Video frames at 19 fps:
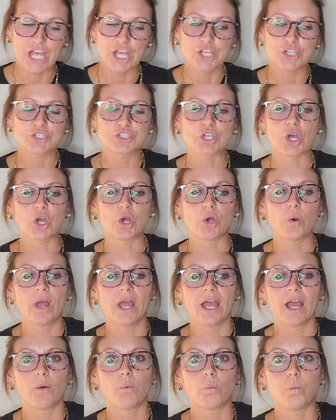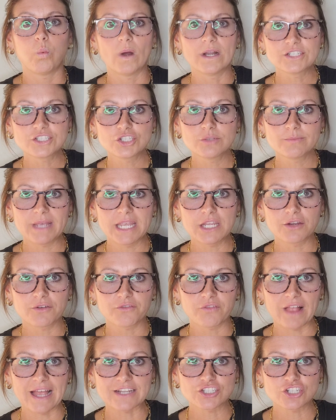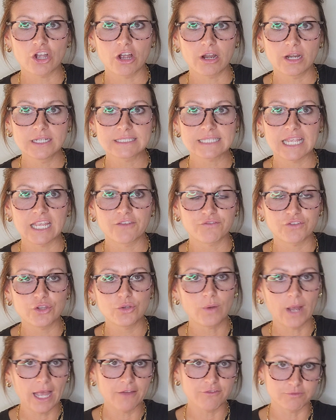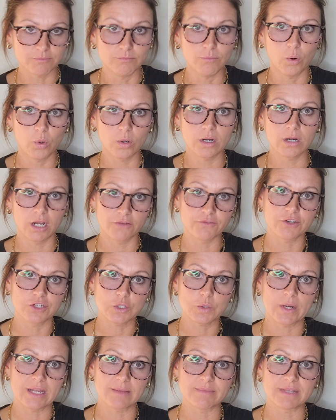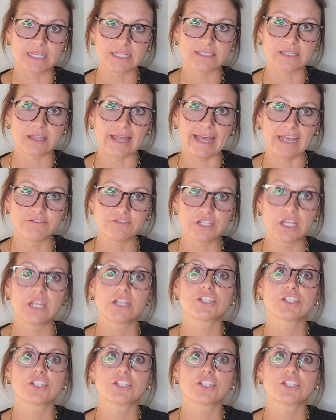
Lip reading: So once you make your flashcards, if you have more of your 20 minutes left,